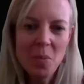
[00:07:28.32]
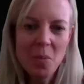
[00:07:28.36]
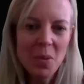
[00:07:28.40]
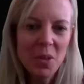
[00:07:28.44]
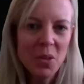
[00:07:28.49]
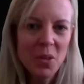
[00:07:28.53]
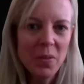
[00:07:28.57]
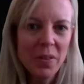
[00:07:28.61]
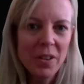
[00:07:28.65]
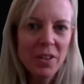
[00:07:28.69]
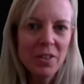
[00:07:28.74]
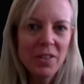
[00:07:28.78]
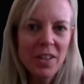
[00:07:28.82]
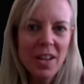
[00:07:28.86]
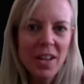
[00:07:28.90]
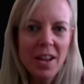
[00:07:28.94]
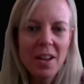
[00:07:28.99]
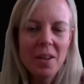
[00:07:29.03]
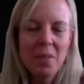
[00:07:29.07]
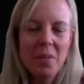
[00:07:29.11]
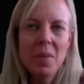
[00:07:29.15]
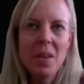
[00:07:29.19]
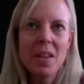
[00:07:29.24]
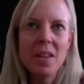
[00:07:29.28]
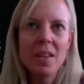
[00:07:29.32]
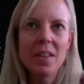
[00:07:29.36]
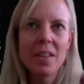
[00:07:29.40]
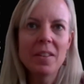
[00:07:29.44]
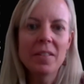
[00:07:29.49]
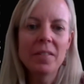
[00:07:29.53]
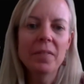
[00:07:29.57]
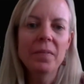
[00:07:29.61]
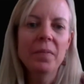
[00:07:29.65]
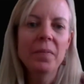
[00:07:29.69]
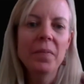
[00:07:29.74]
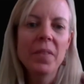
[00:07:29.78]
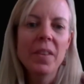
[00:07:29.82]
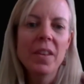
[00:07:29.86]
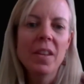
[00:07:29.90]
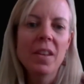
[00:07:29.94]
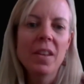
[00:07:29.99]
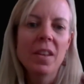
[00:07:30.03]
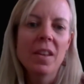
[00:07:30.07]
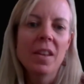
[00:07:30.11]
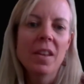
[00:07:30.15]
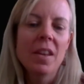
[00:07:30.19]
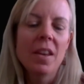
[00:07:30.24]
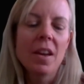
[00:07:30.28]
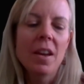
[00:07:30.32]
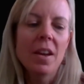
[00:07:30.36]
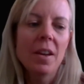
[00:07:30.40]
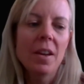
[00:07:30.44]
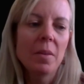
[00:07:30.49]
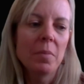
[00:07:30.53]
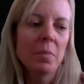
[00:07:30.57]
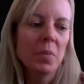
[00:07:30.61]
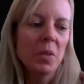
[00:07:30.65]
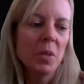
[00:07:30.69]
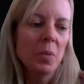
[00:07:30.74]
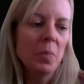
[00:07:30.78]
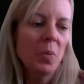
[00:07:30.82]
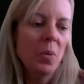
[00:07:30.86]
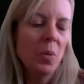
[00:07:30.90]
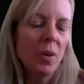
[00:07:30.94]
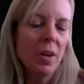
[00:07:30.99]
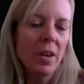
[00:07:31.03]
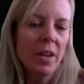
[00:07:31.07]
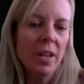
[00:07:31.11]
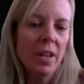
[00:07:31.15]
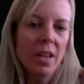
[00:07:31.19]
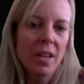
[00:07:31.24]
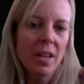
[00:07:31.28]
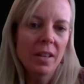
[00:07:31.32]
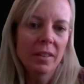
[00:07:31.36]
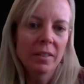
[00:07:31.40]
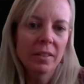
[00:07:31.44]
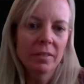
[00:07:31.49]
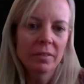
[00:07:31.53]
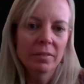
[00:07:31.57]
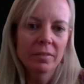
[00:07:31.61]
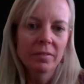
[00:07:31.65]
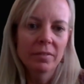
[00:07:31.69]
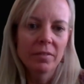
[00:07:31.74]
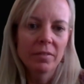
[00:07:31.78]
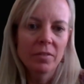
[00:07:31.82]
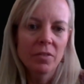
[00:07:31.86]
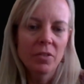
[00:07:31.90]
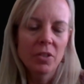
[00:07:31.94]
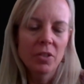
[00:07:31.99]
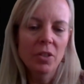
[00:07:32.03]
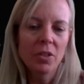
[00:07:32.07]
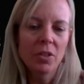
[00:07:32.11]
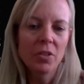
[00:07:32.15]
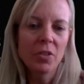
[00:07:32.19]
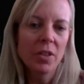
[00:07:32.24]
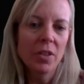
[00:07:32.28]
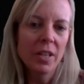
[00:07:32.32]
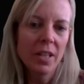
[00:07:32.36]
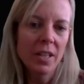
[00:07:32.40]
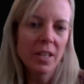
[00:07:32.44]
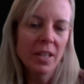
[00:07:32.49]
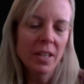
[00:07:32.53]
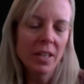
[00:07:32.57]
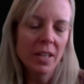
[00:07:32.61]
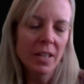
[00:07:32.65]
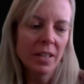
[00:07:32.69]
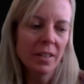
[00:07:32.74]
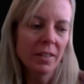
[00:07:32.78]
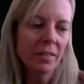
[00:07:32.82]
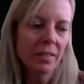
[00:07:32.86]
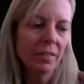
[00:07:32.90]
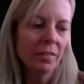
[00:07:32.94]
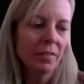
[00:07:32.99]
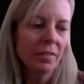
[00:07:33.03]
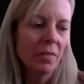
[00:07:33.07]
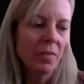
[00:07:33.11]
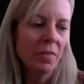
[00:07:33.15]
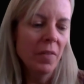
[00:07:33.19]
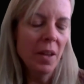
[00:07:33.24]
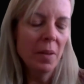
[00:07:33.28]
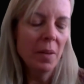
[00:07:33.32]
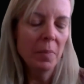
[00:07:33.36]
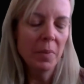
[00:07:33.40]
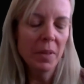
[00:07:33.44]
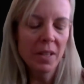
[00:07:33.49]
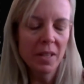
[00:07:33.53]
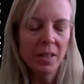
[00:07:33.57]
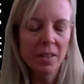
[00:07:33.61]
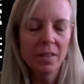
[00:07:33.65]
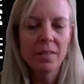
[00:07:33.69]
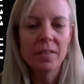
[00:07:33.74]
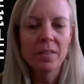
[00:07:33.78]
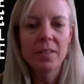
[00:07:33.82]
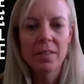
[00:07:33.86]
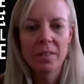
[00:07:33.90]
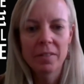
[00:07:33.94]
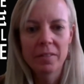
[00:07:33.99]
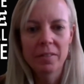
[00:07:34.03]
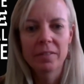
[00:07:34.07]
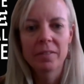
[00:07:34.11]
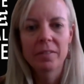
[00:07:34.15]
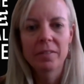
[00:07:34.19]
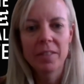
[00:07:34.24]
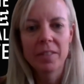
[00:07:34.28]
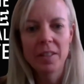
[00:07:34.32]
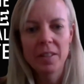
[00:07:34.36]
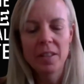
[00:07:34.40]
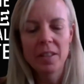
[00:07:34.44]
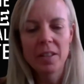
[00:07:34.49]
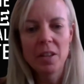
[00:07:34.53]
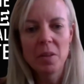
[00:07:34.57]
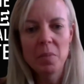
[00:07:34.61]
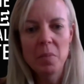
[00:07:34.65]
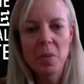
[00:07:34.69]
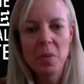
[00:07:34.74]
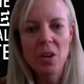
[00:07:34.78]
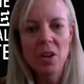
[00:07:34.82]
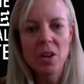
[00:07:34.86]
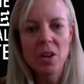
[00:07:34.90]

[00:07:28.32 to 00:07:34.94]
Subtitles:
you so much for your time and supporting children and families in the community.